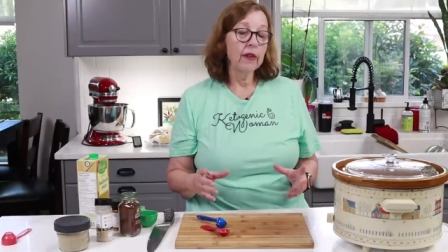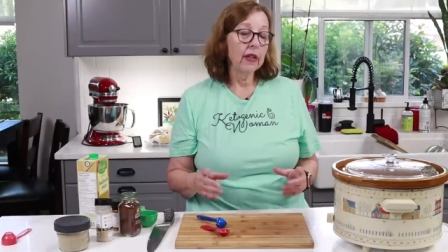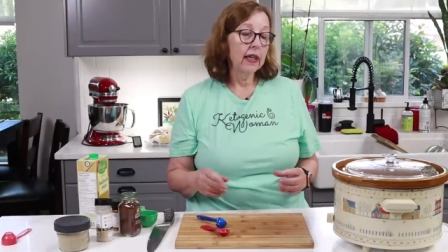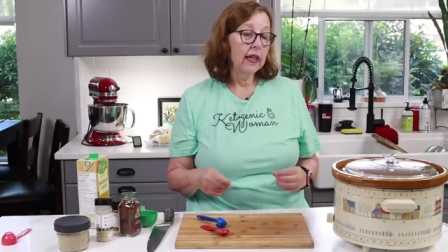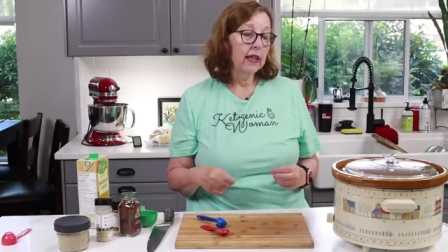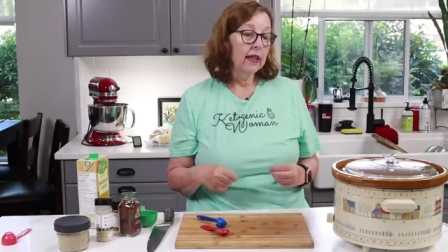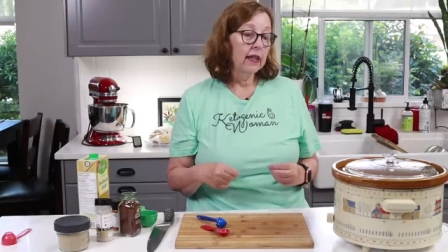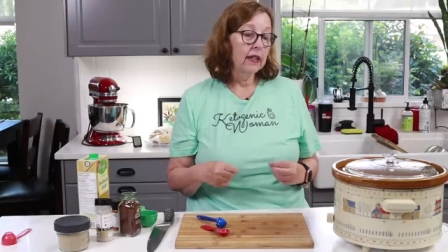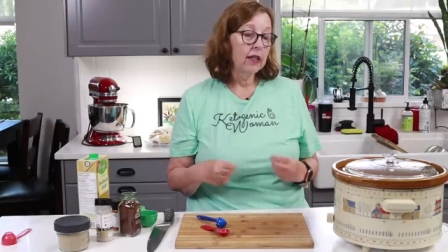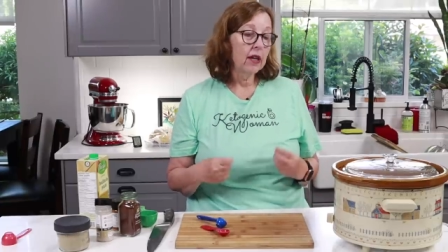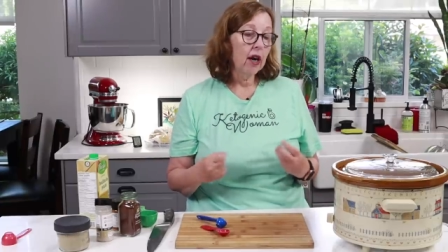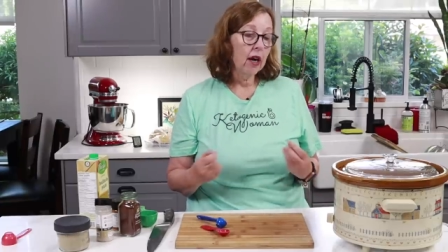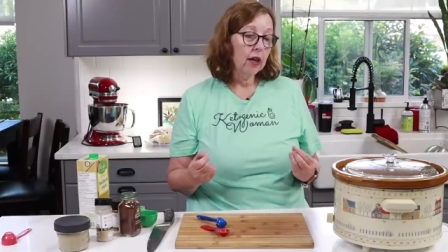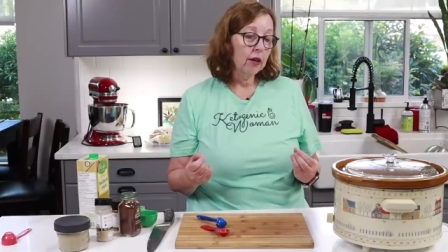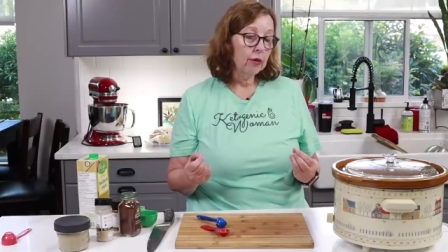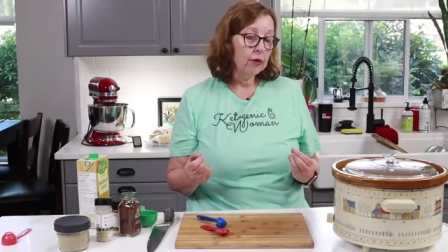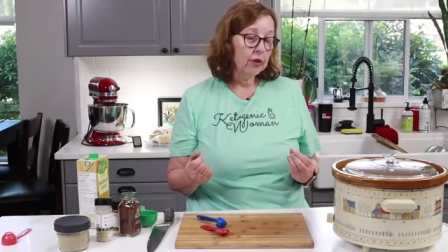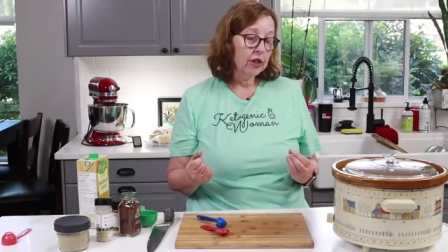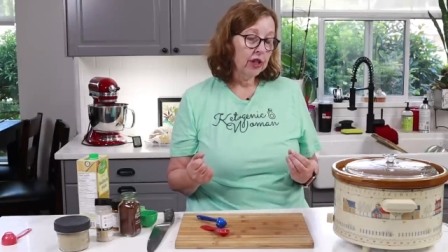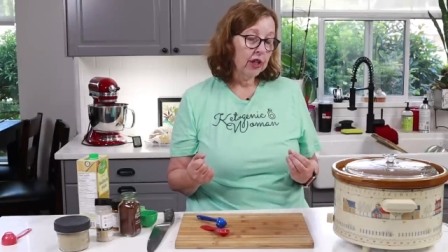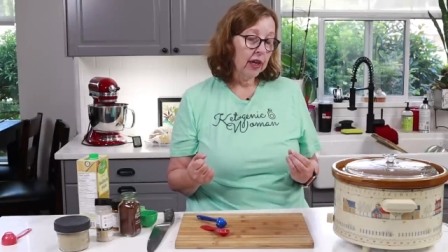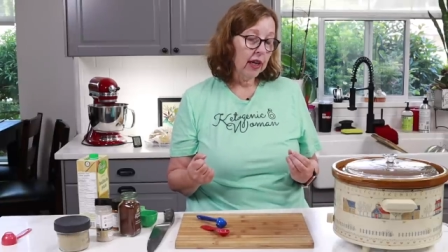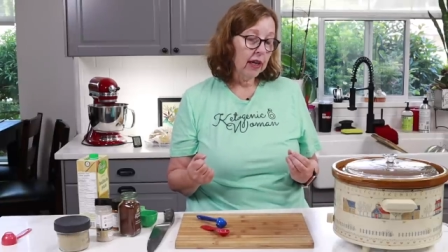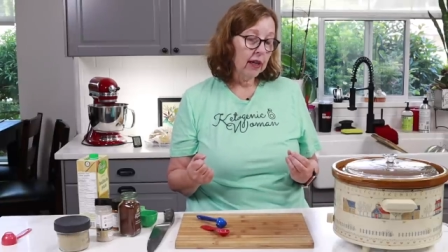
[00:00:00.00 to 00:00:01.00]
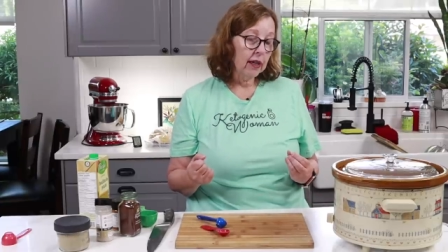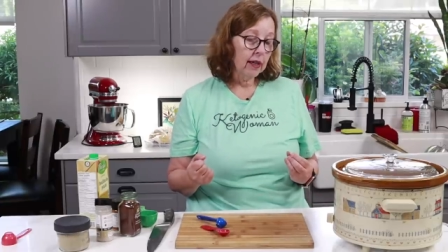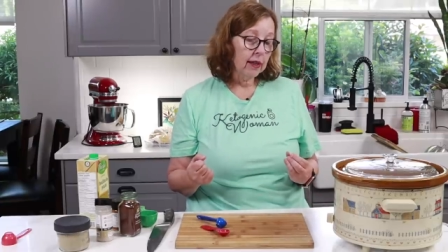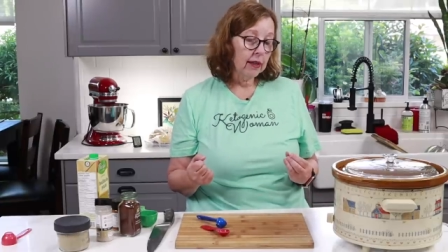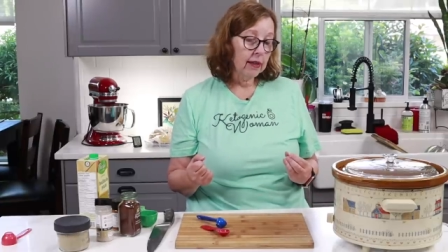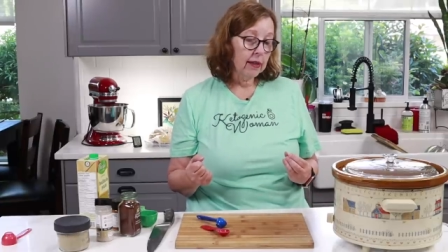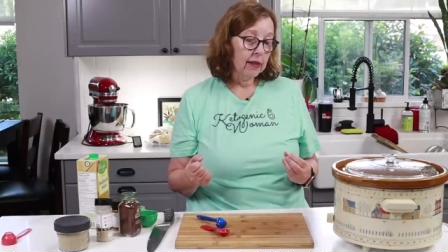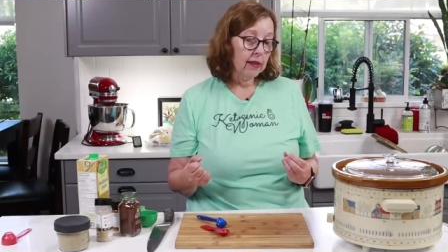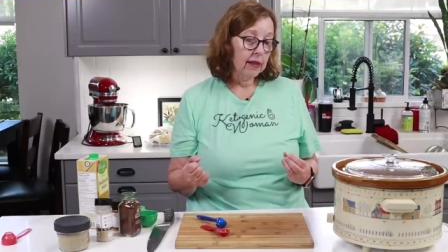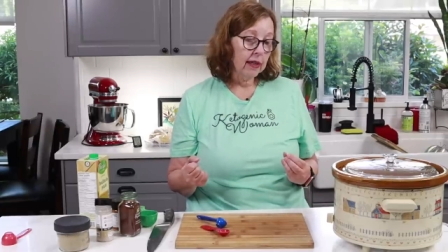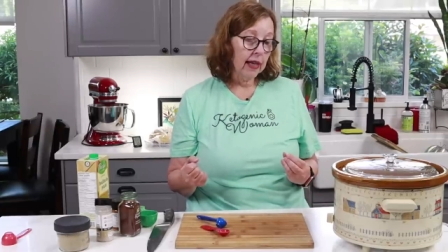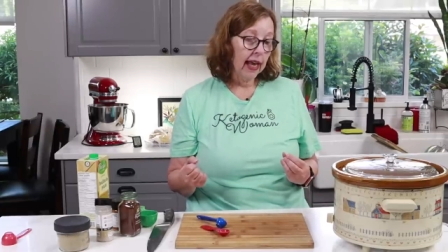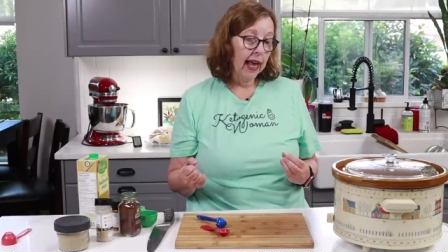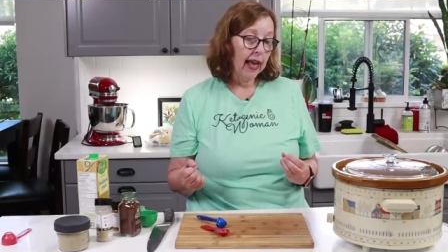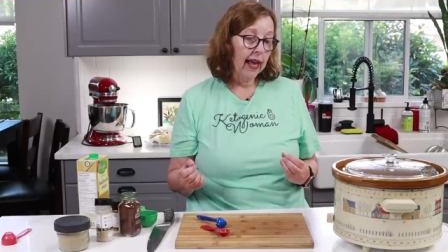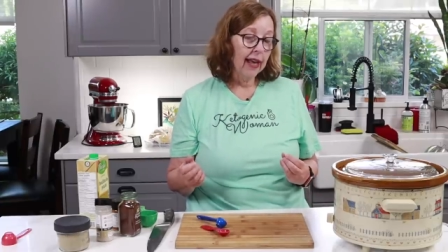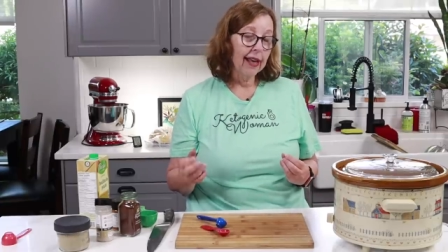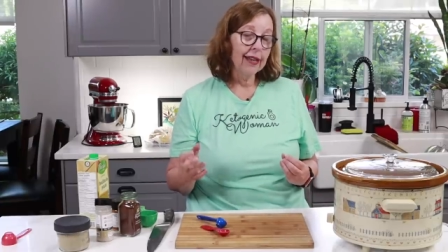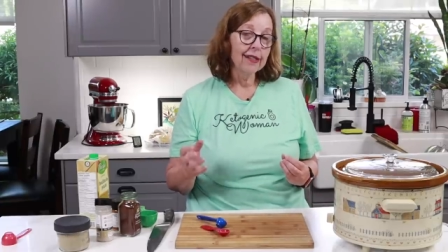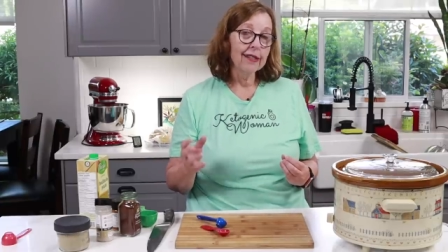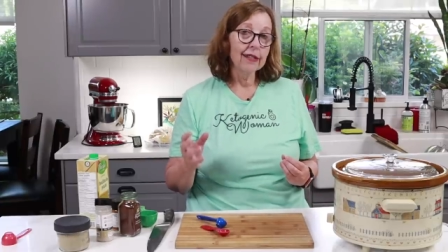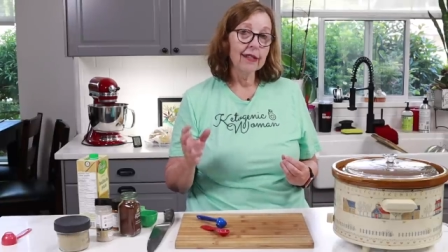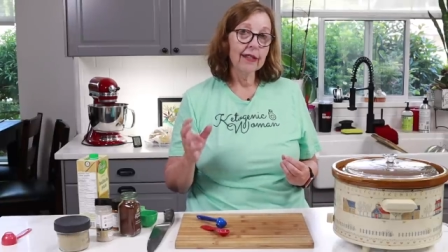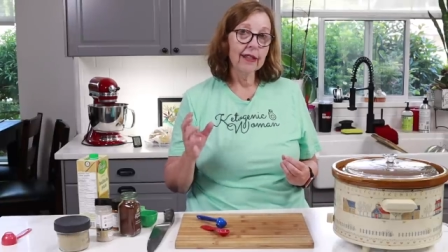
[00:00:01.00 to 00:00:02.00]
the taco shells
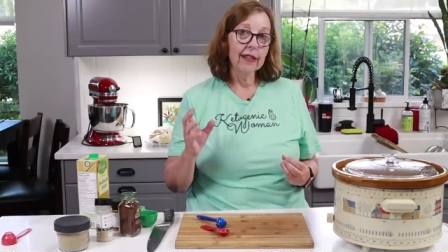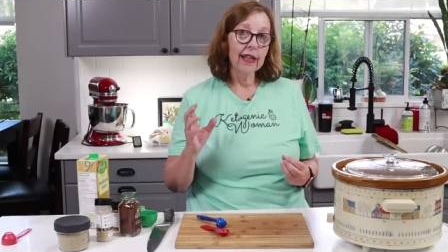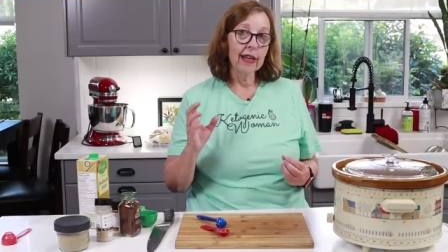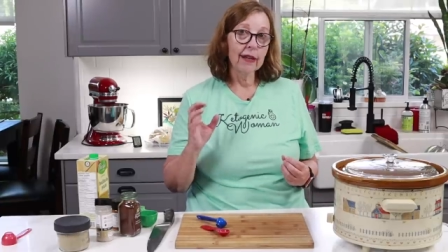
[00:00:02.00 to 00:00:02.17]
and